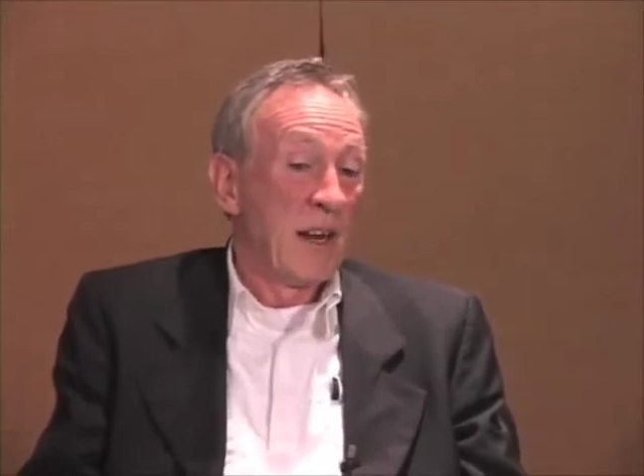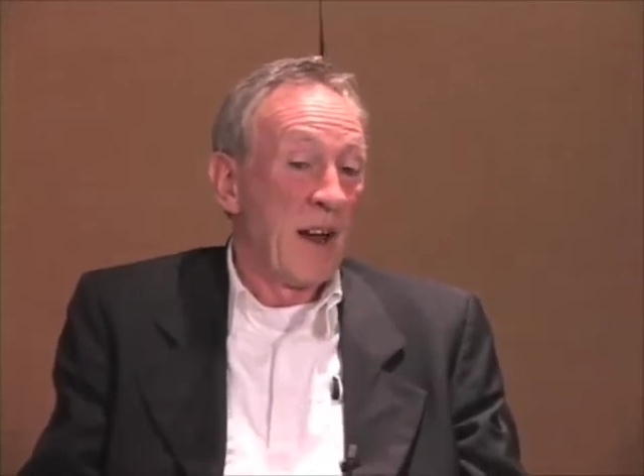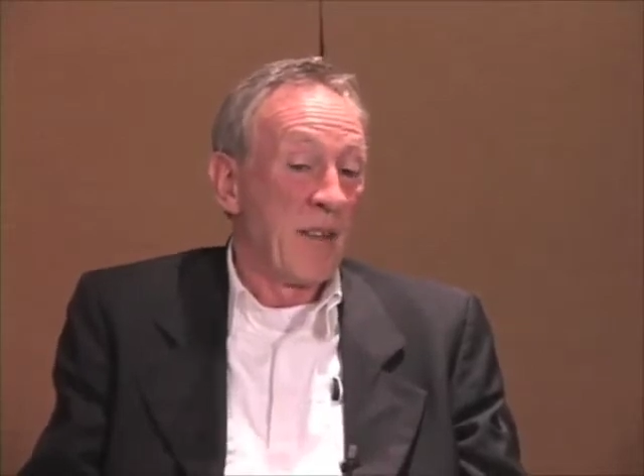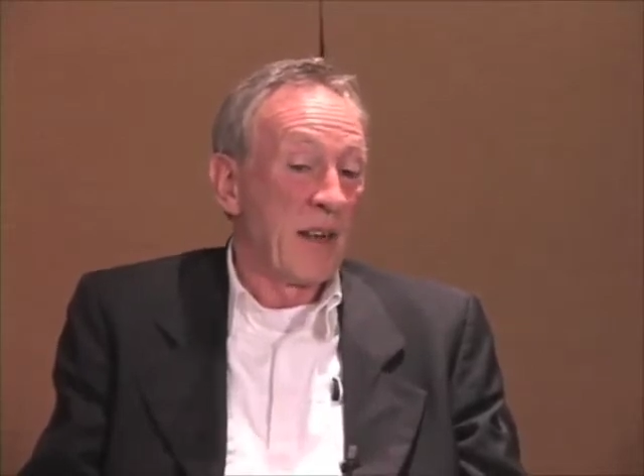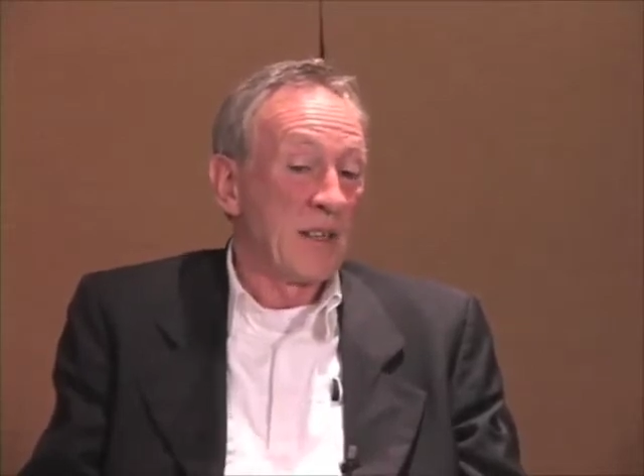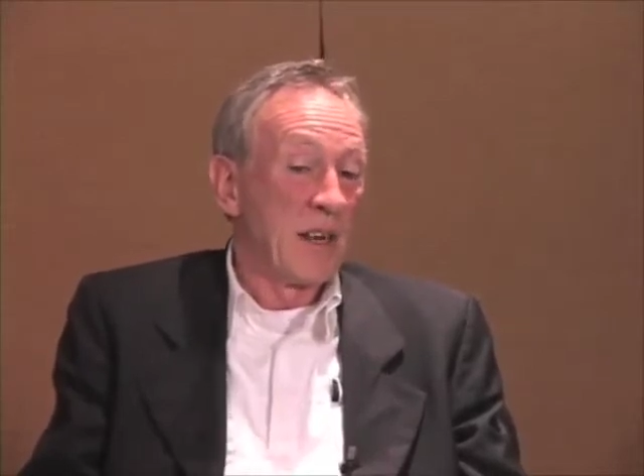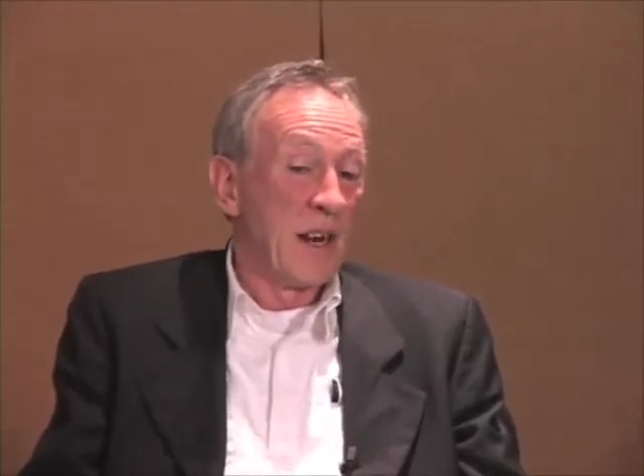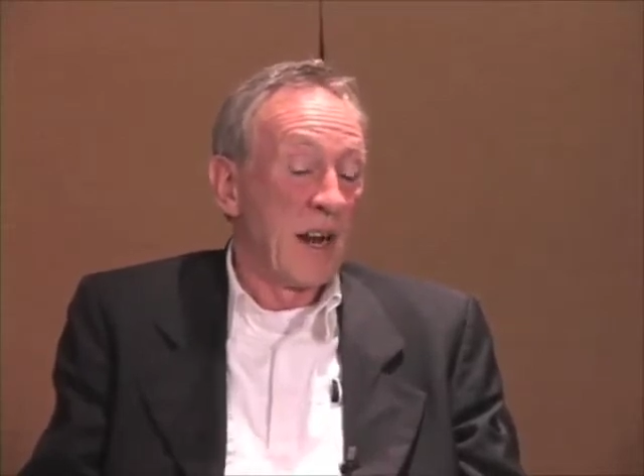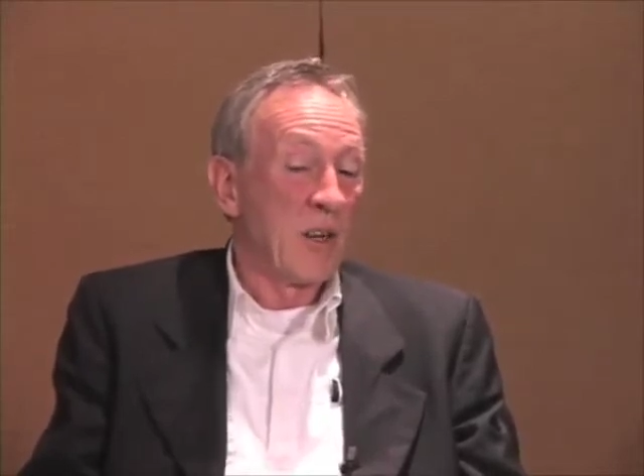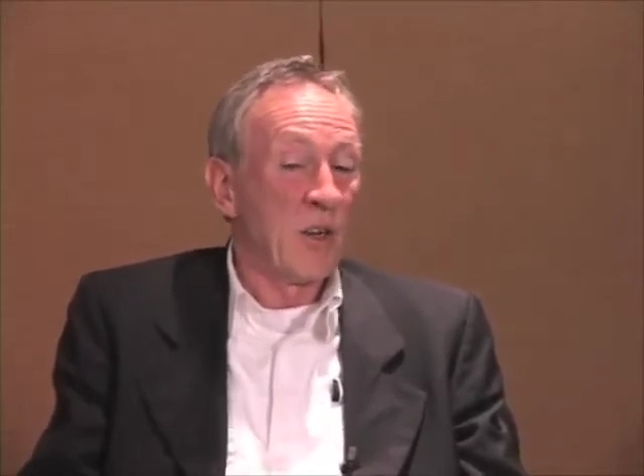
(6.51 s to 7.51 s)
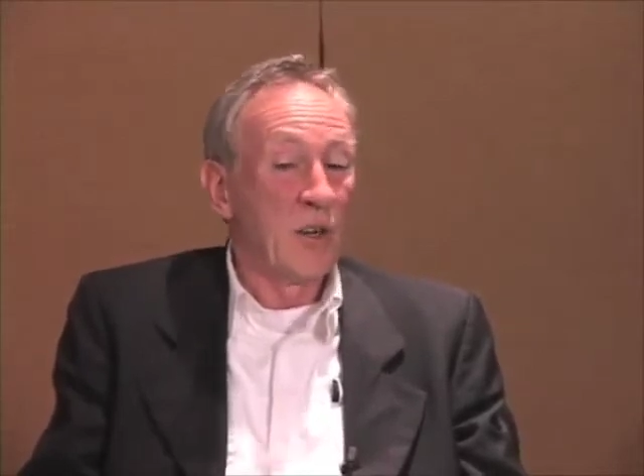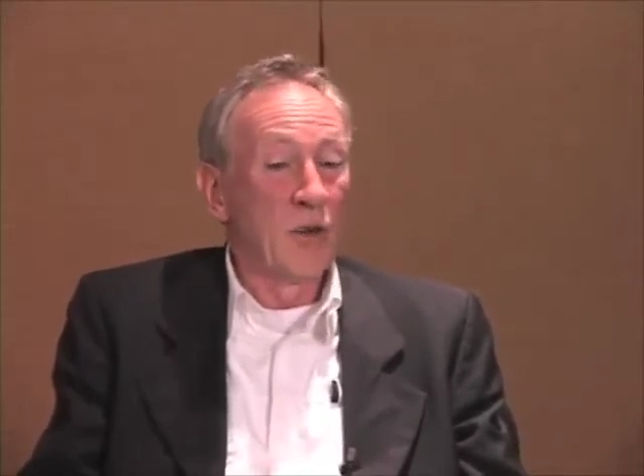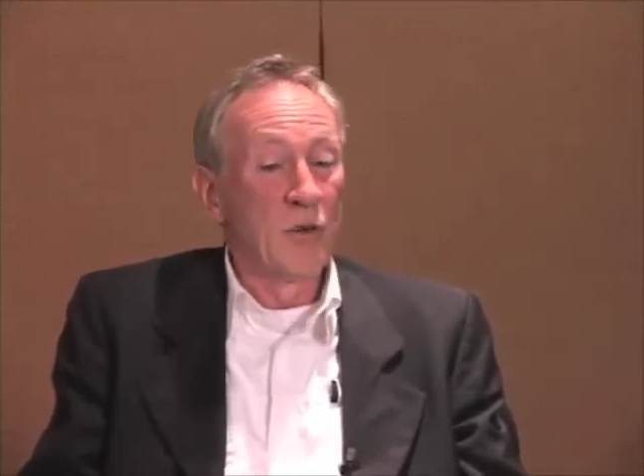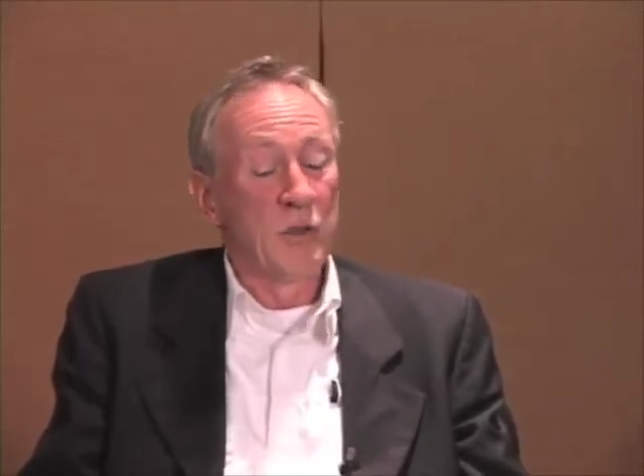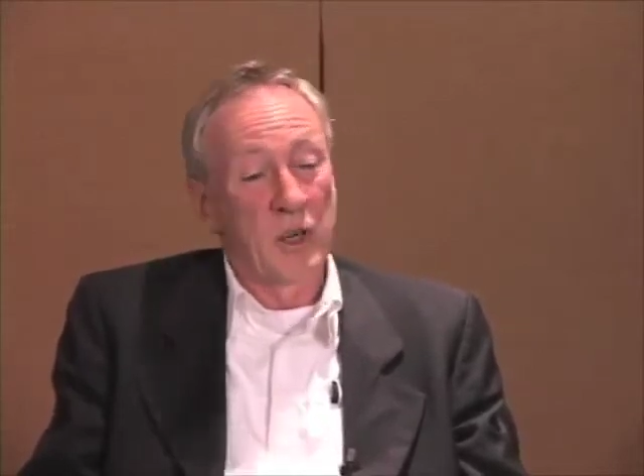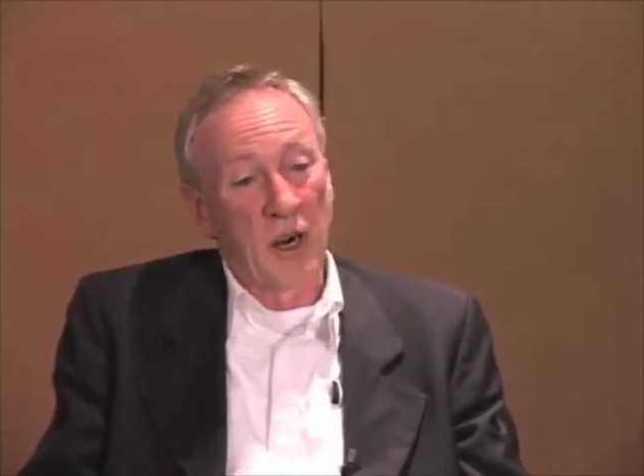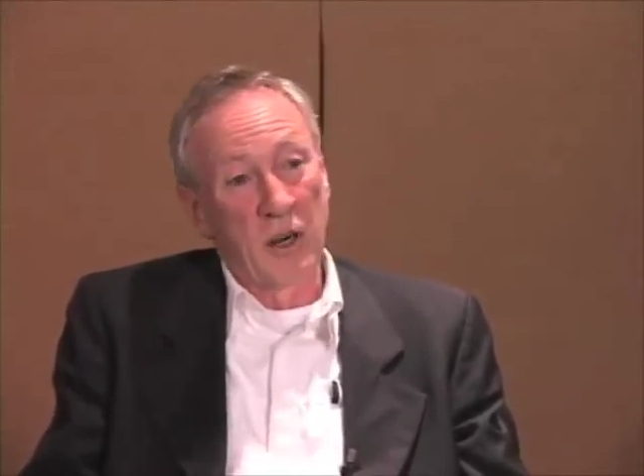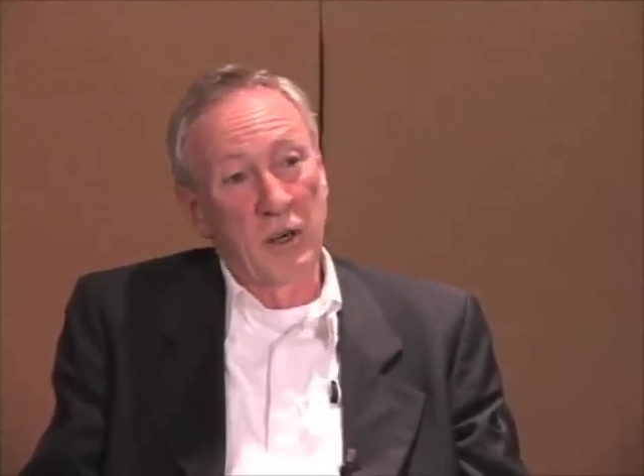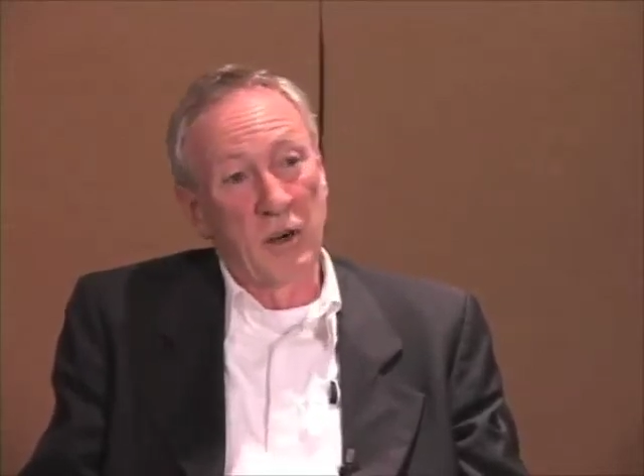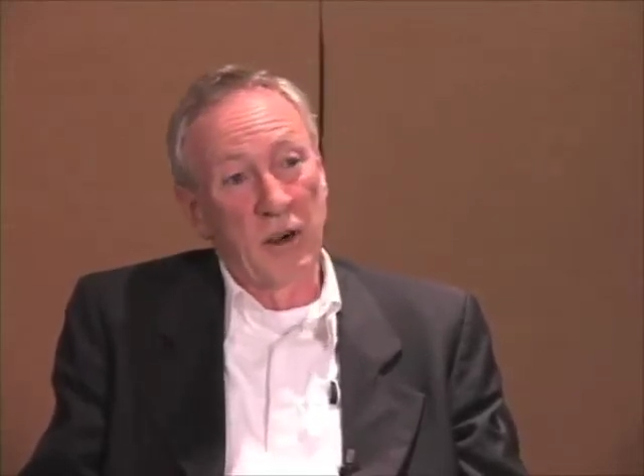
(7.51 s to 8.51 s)
And that's a huge
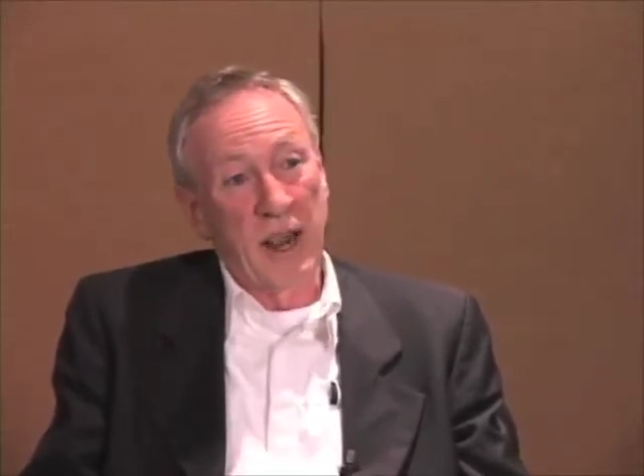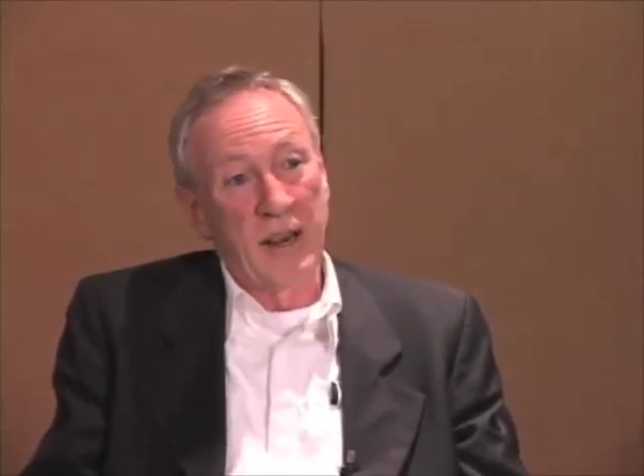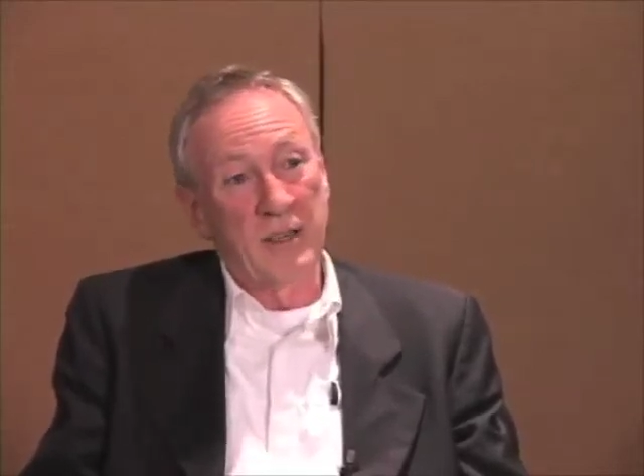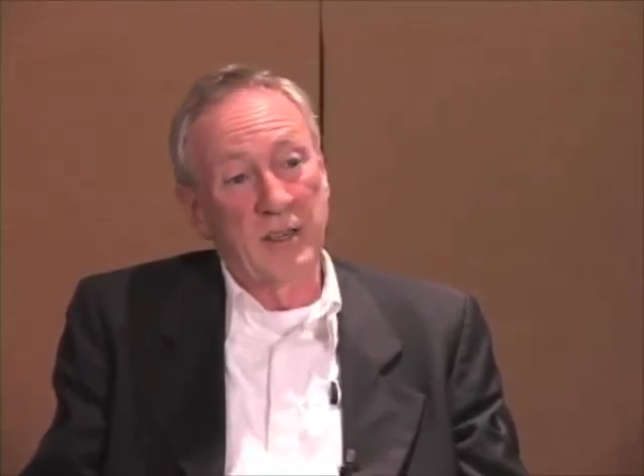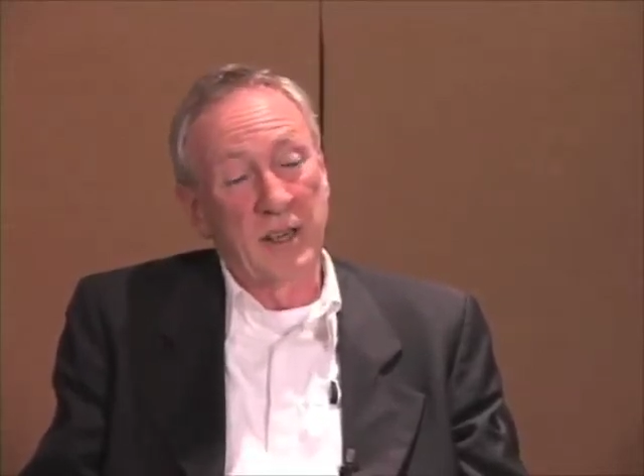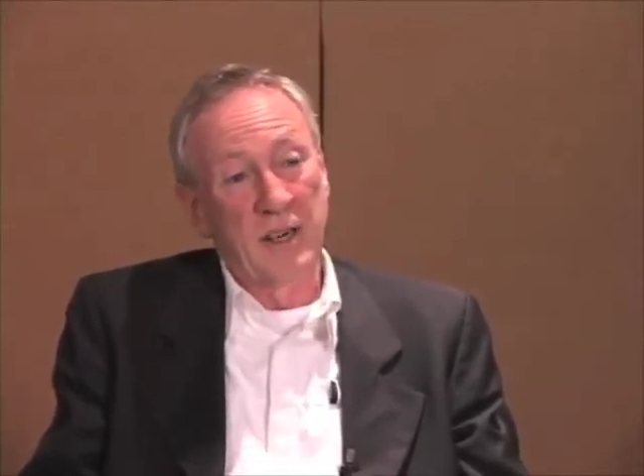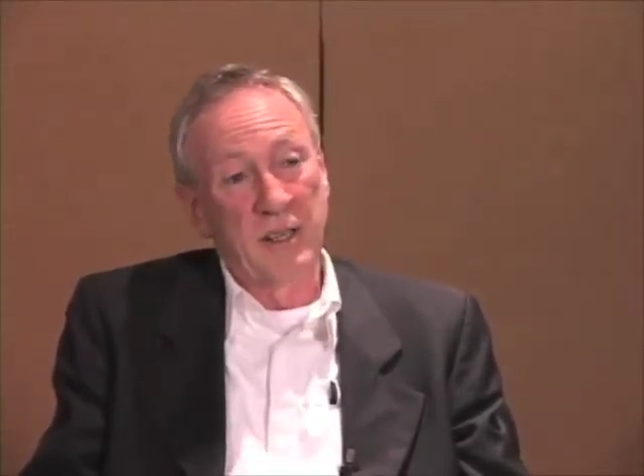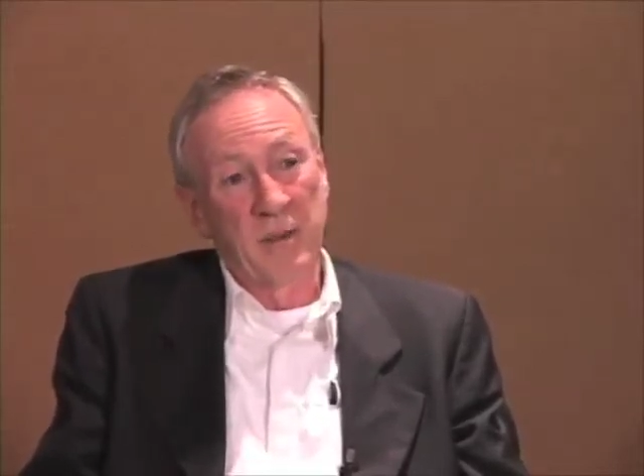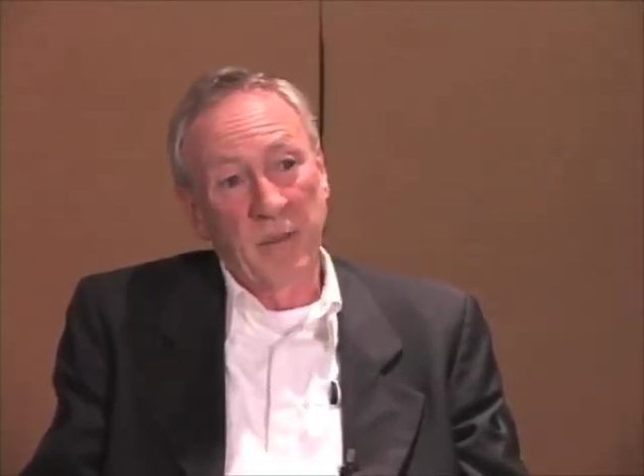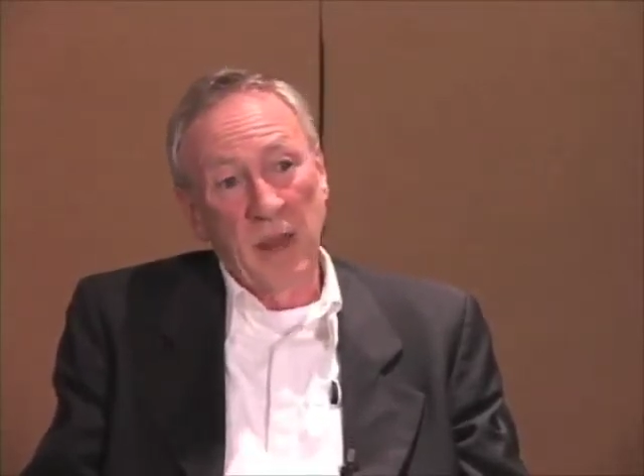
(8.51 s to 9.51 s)
ongoing exercise,